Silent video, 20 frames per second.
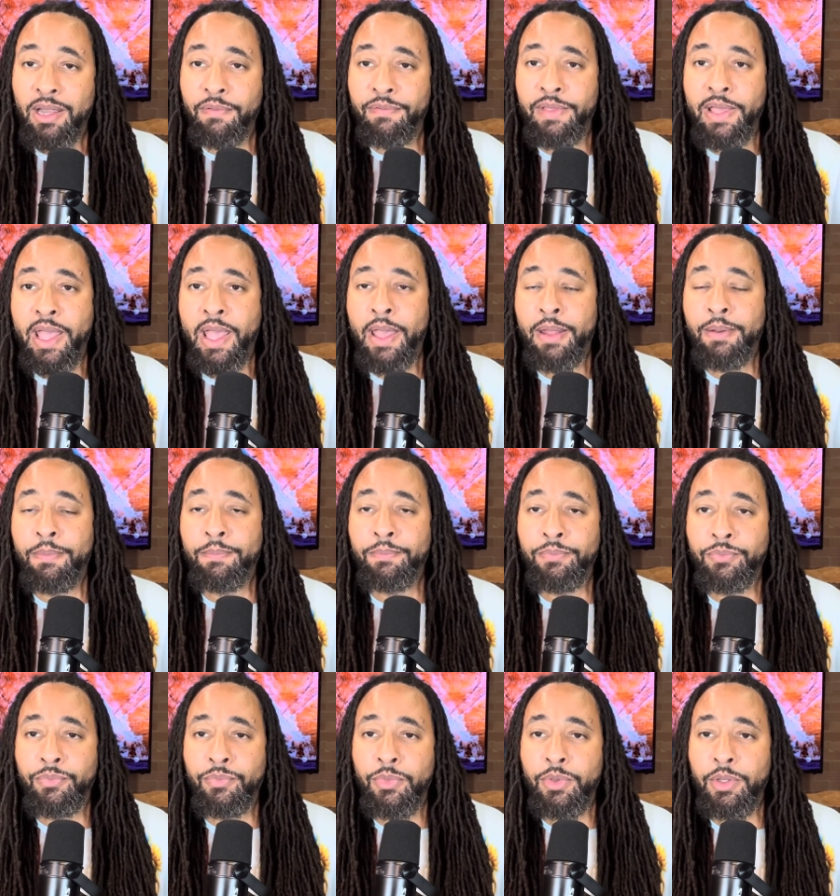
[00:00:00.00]
of that
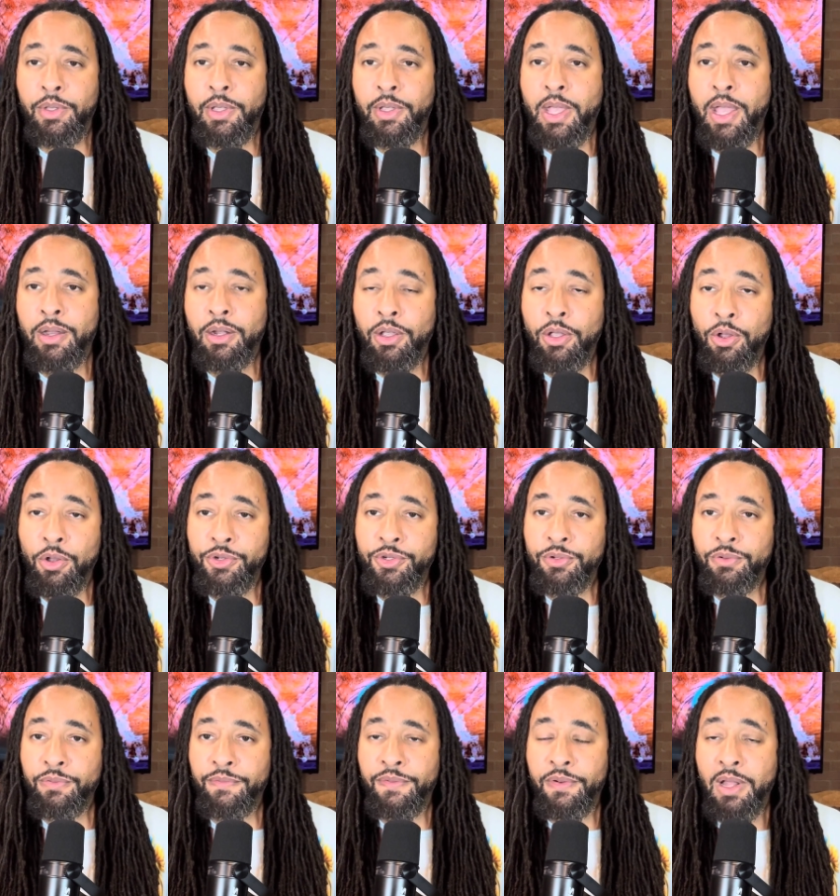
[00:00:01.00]
kind of
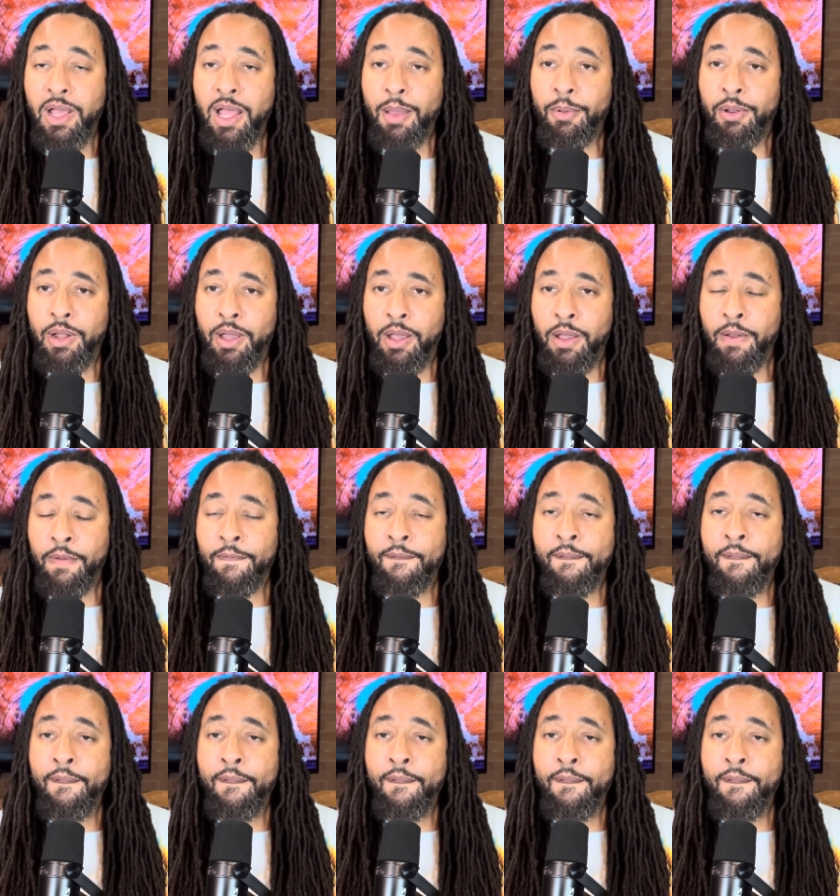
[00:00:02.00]
cultural phenomena